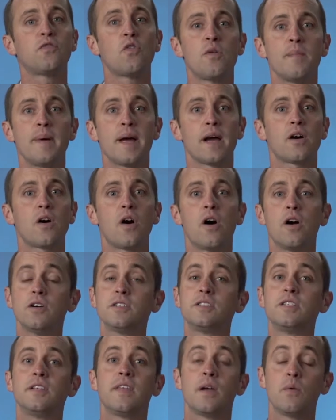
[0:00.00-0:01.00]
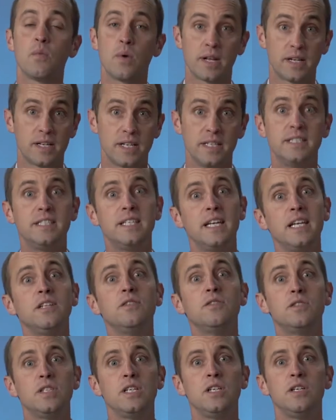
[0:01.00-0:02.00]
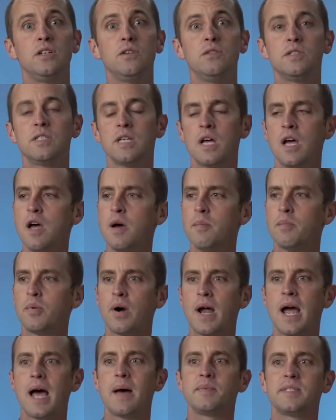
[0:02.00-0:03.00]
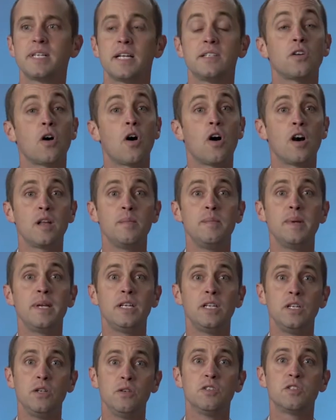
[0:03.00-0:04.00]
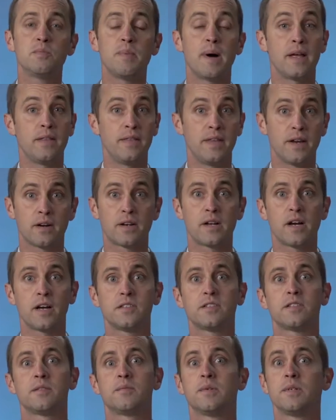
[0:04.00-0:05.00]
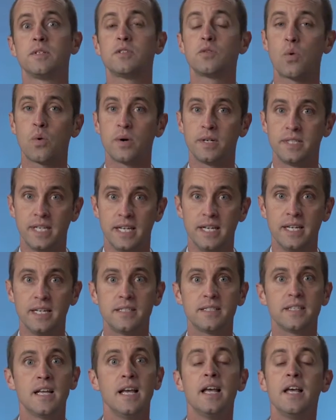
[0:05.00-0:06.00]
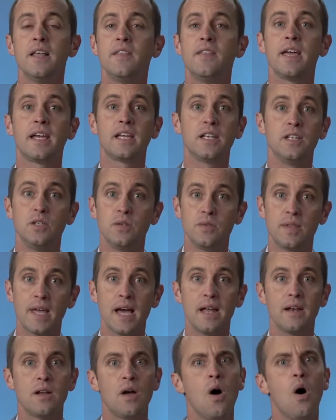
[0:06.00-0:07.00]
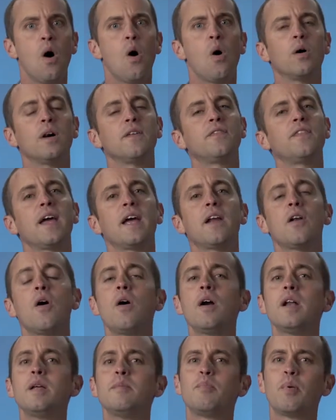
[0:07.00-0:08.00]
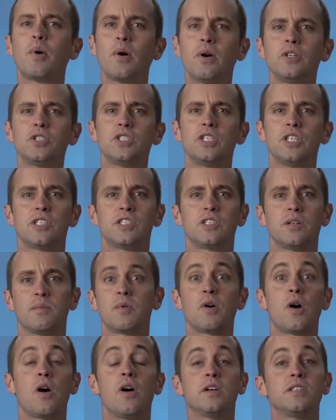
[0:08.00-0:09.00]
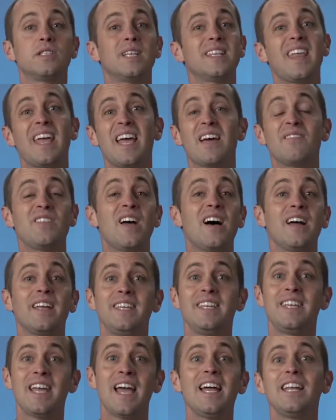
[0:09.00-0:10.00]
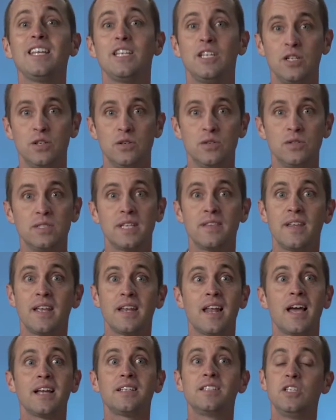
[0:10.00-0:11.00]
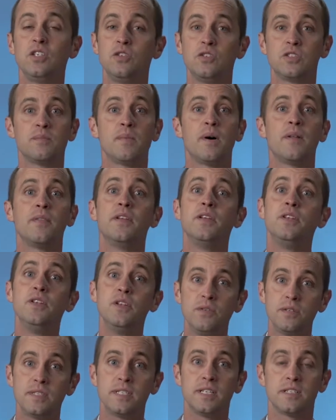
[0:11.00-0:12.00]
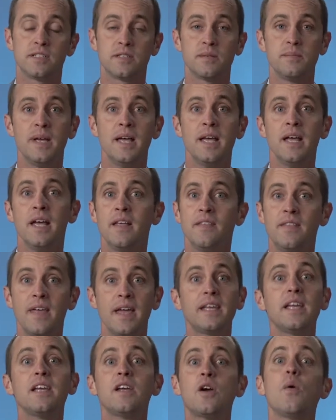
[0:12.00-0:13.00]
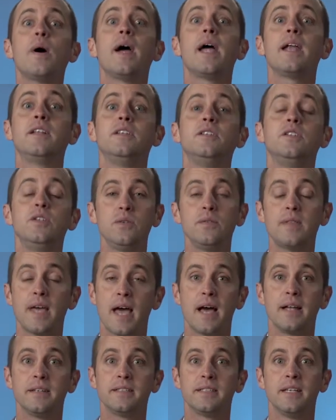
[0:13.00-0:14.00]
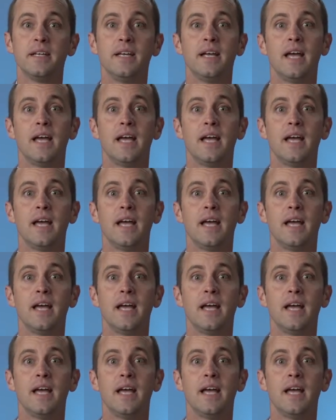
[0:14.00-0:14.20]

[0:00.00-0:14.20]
format cards that they want to continue to use, perhaps that's already being used by their customers or tenants, they can do that. Or if they had already purchased some cards that they have not yet used and they'd like to use them on the new system, they can go ahead and do that.